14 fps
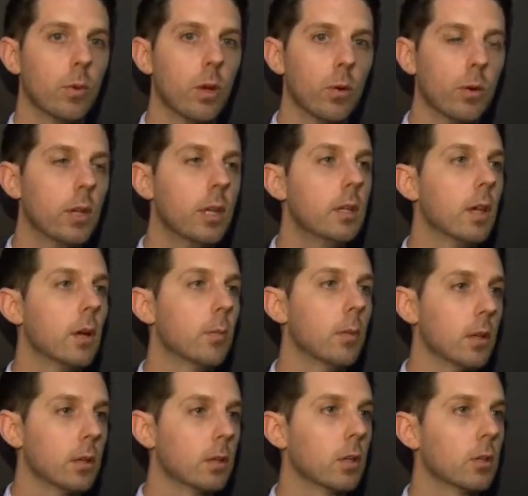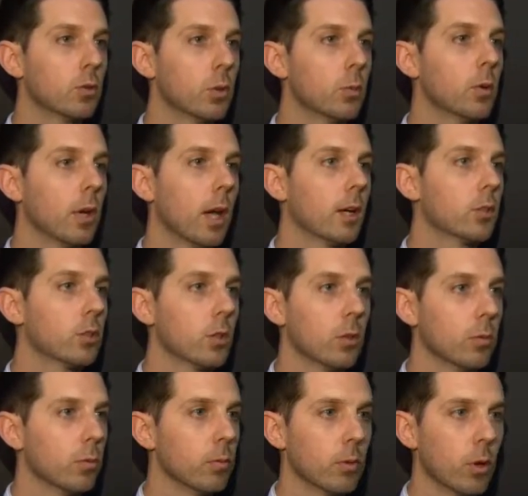don't need them to contribute next year
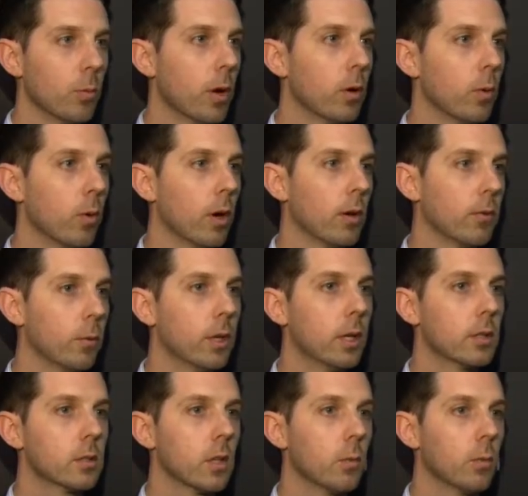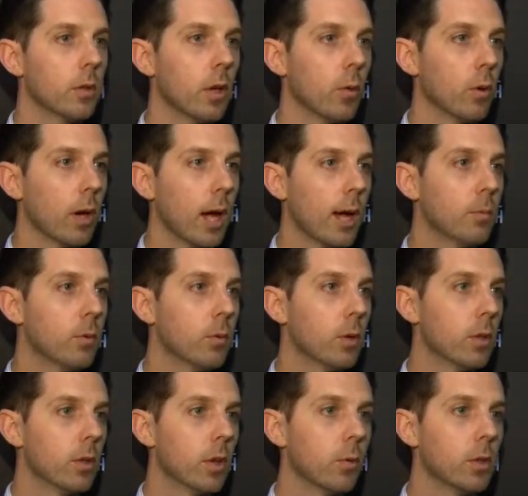no matter what. If we get someone that we're happy
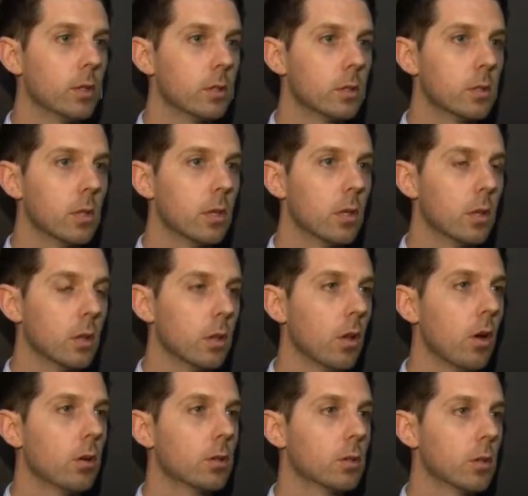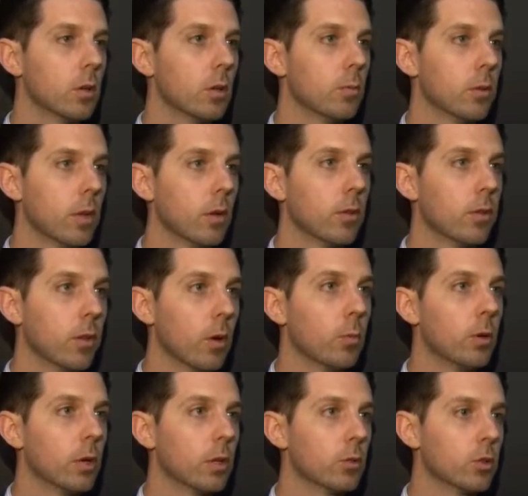with, that we see long term, they'll
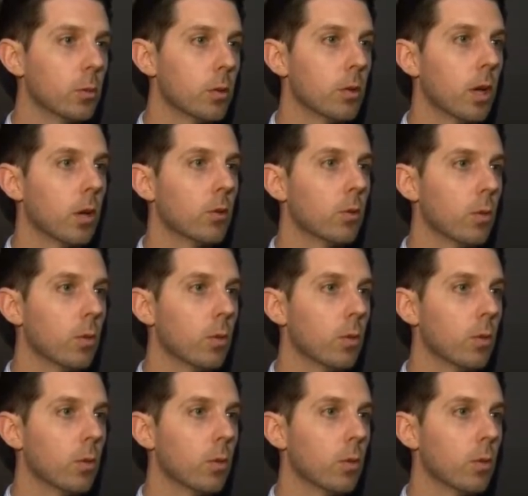be a contributor down